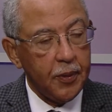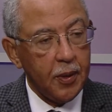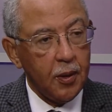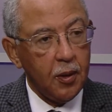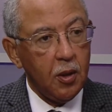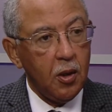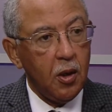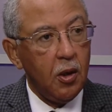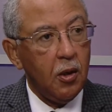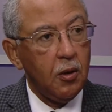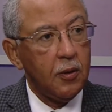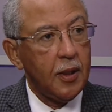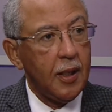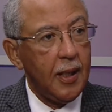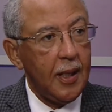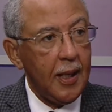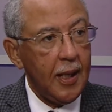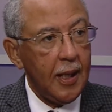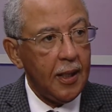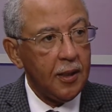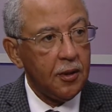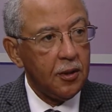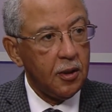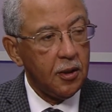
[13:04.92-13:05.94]
called the
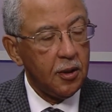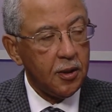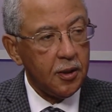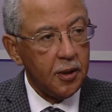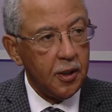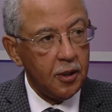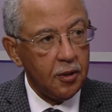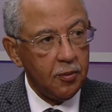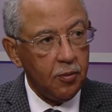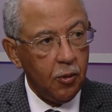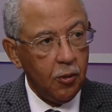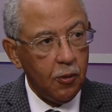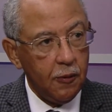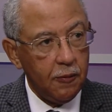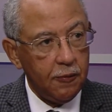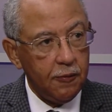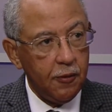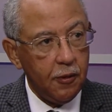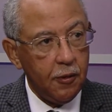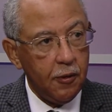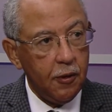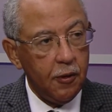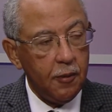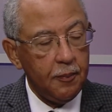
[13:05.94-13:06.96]
annulus that's more
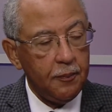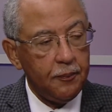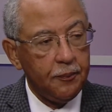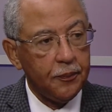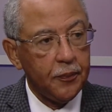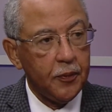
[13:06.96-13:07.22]
firm.